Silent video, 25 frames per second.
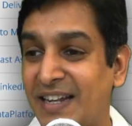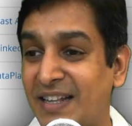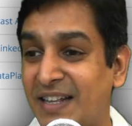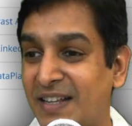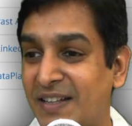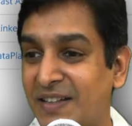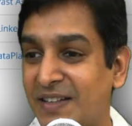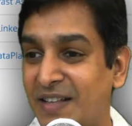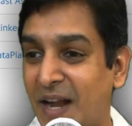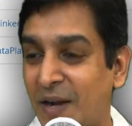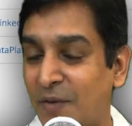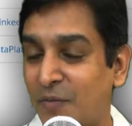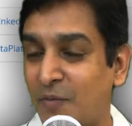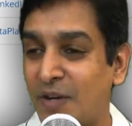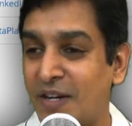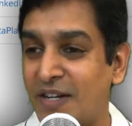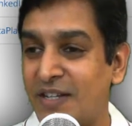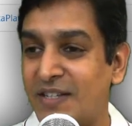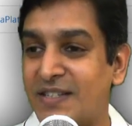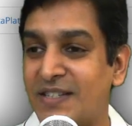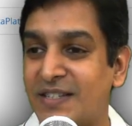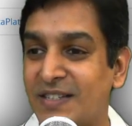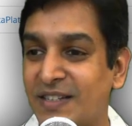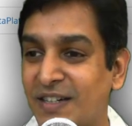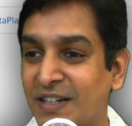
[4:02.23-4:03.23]
And that one
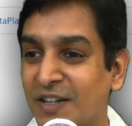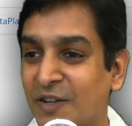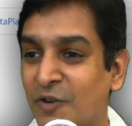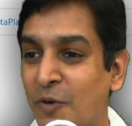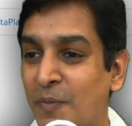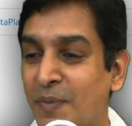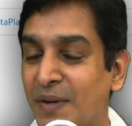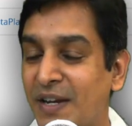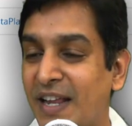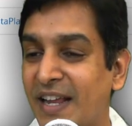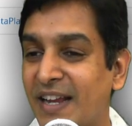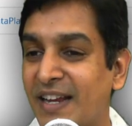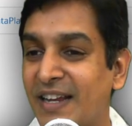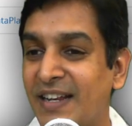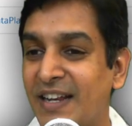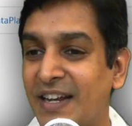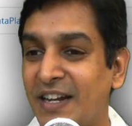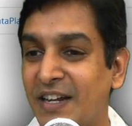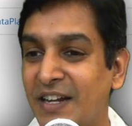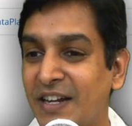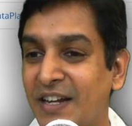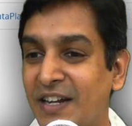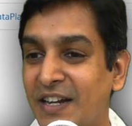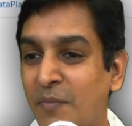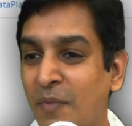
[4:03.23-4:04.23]
is Copenhagen
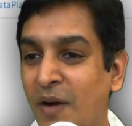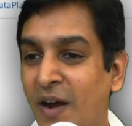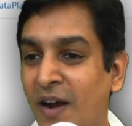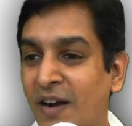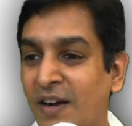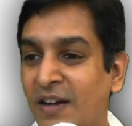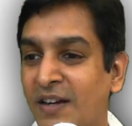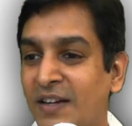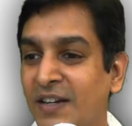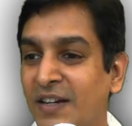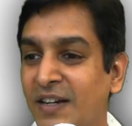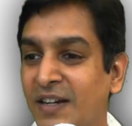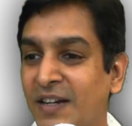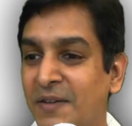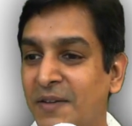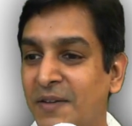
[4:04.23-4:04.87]
in Denmark.